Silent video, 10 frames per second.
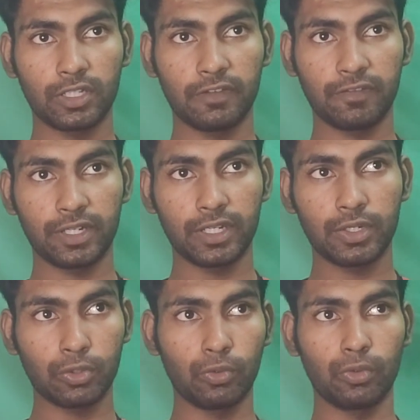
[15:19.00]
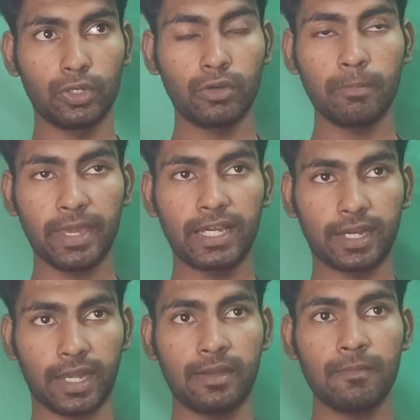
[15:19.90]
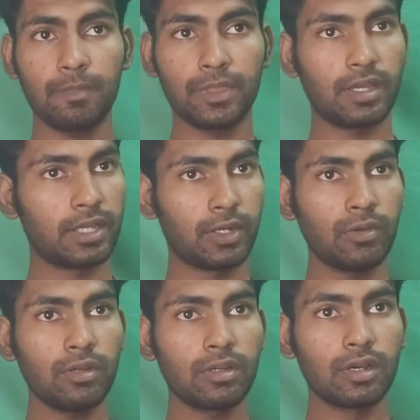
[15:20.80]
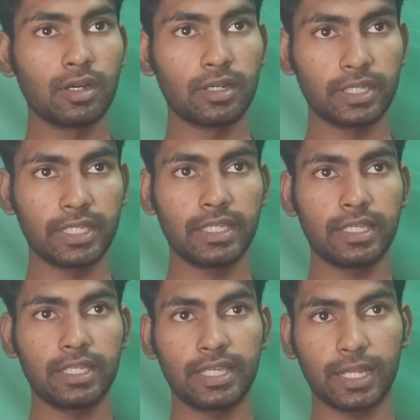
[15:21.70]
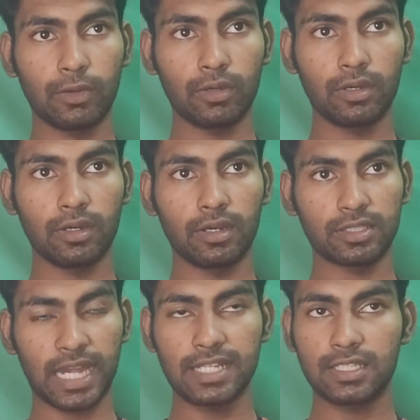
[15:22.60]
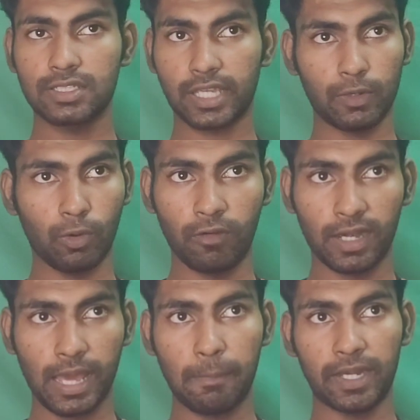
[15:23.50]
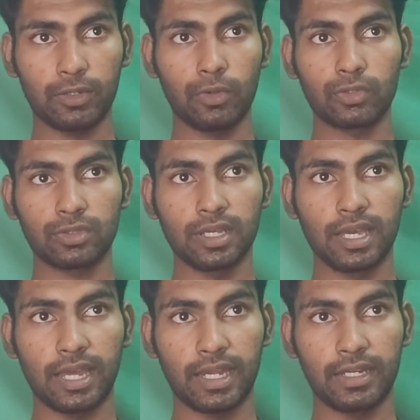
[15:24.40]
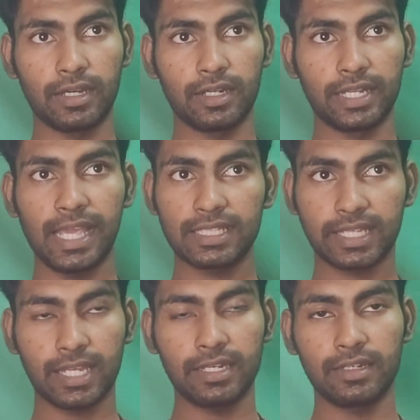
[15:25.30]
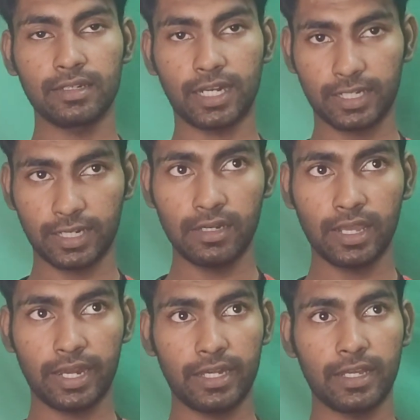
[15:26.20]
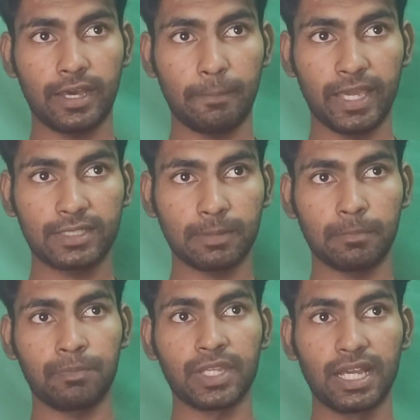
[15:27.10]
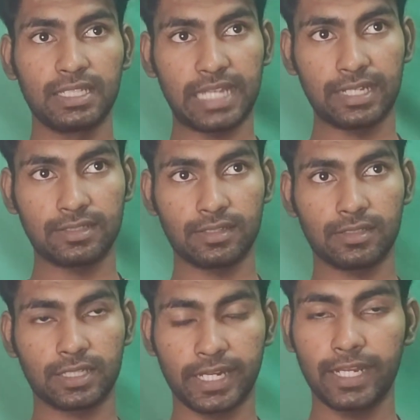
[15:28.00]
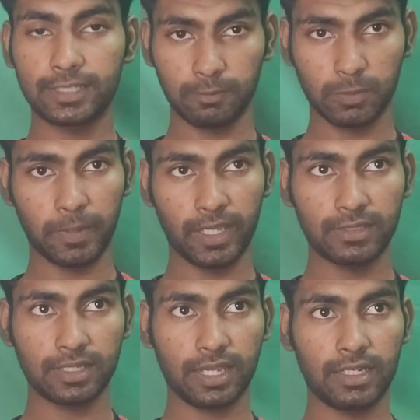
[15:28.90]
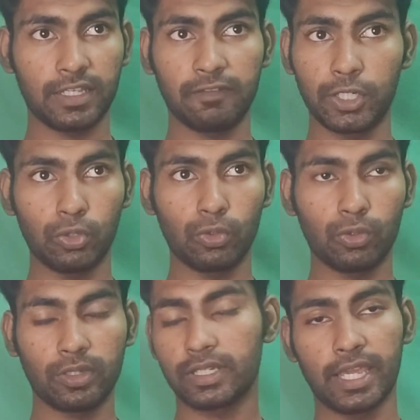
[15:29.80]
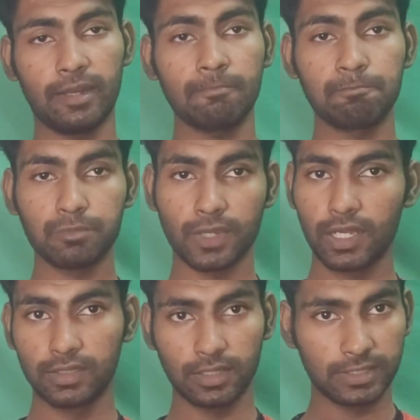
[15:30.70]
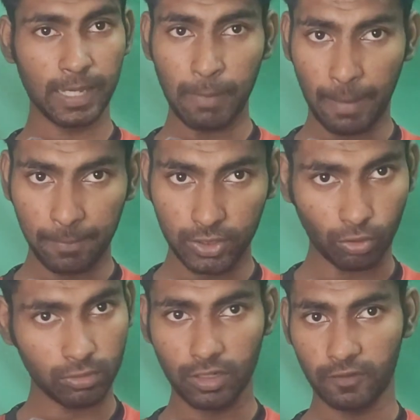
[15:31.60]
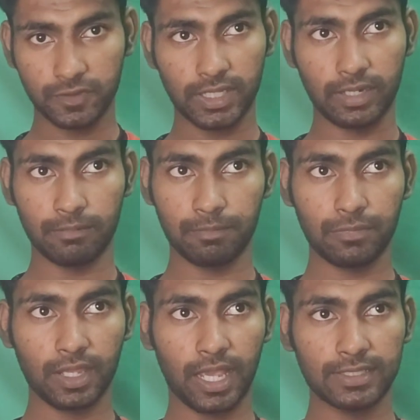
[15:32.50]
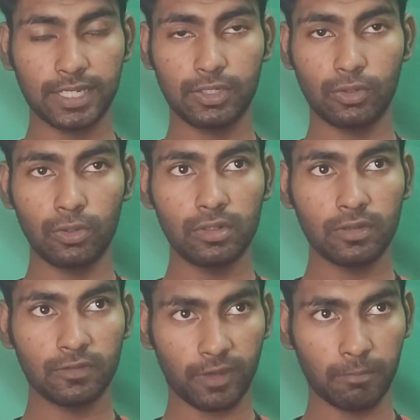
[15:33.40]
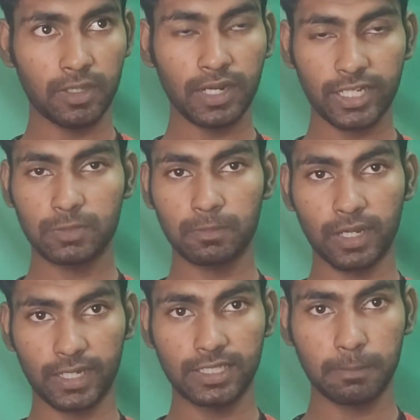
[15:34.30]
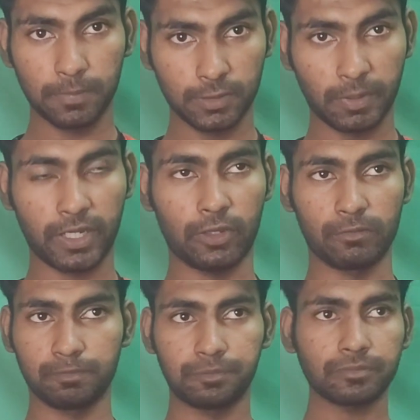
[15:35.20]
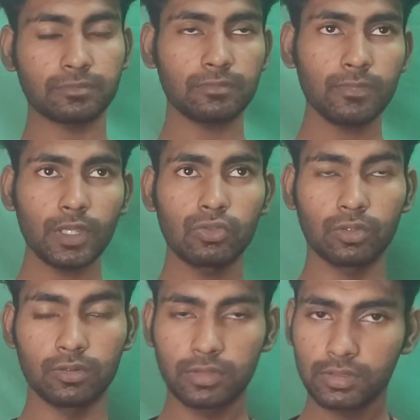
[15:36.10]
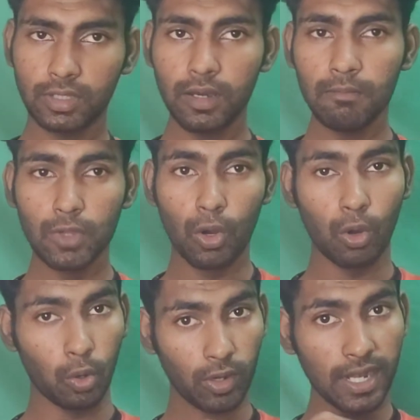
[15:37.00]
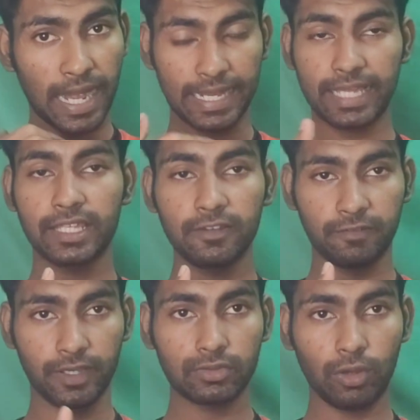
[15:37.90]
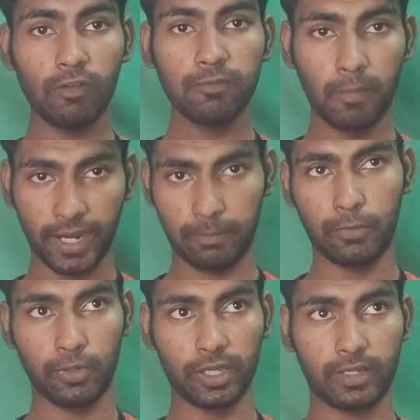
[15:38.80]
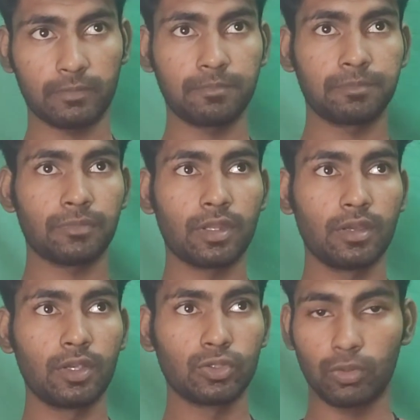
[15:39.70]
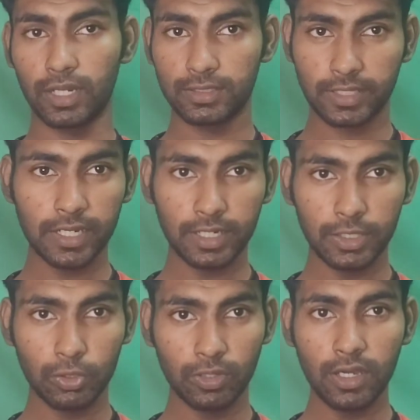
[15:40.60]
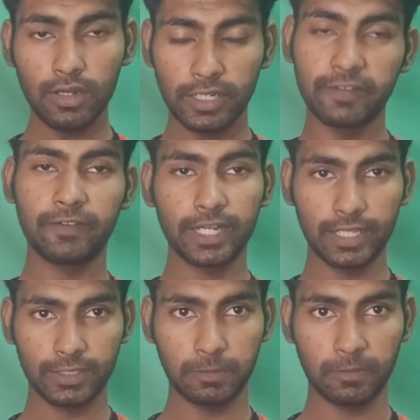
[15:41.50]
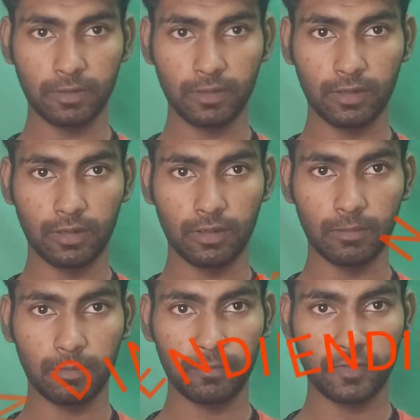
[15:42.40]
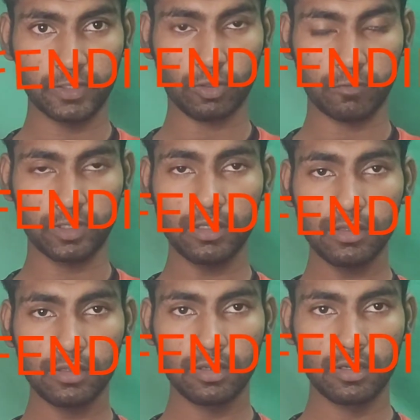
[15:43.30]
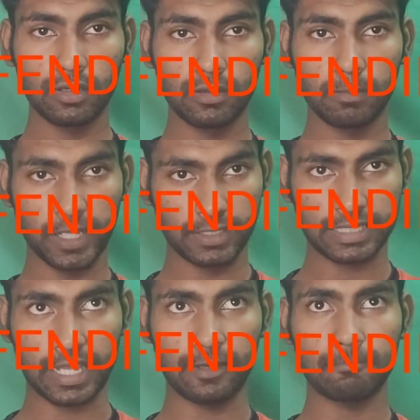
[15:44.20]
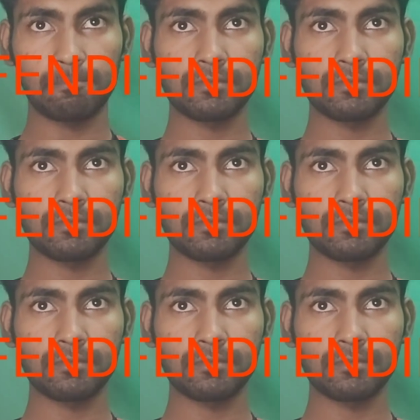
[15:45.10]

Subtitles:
defender to make a run. He can, Stanisic can overlap and goes, and Diaz can cut in and make some chances, create some space and give it to Kane. The same happens on the left side, as I told, from the right side perspective. So this is the overall attacking phase of Bayern Munich. So let's get into the defending phase of the play style.